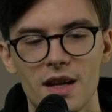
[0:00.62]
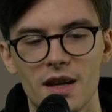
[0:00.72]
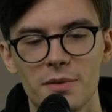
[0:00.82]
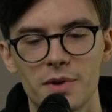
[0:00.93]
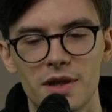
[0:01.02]

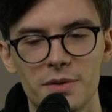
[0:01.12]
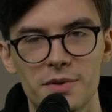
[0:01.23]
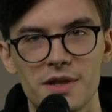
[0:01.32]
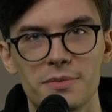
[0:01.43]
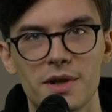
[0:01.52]
My name
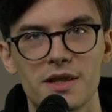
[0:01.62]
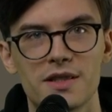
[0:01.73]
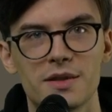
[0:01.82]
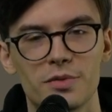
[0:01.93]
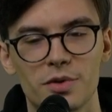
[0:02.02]
is
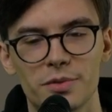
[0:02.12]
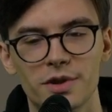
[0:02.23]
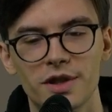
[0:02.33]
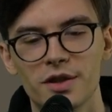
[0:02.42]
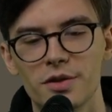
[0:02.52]
Maksym
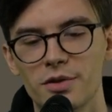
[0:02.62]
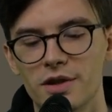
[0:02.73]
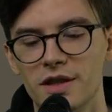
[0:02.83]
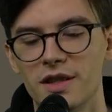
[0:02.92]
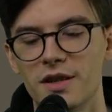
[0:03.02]
Rokmaniko,
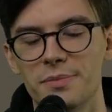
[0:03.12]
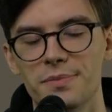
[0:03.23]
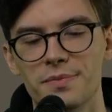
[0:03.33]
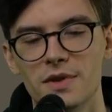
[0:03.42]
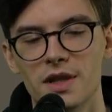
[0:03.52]
and
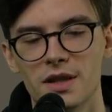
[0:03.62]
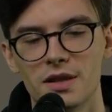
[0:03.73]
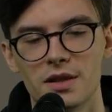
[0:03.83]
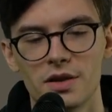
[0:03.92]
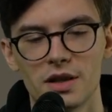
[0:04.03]
I'm the
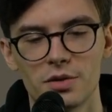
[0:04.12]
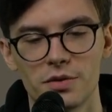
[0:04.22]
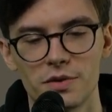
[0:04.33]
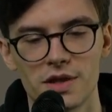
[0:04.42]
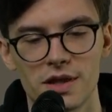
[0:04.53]
director
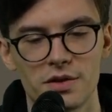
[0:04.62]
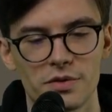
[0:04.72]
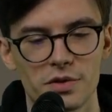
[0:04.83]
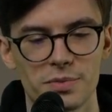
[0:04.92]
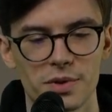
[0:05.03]
of the Center
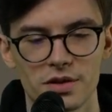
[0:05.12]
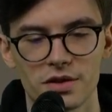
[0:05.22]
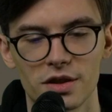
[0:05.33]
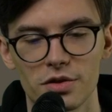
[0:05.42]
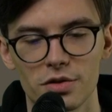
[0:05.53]
for Spatial
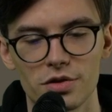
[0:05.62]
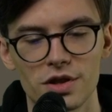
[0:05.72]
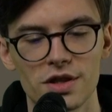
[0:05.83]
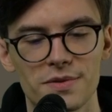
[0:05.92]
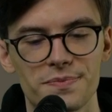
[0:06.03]

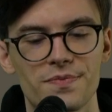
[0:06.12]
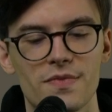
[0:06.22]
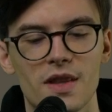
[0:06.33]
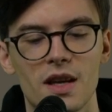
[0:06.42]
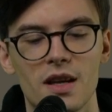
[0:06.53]
Technologies.
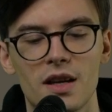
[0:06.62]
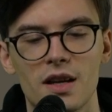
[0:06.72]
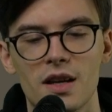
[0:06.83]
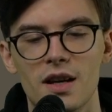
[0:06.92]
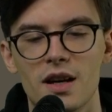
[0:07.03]

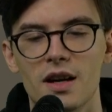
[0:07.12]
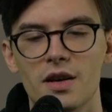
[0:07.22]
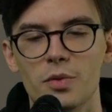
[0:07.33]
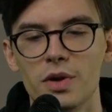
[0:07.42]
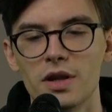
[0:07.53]

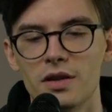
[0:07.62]
We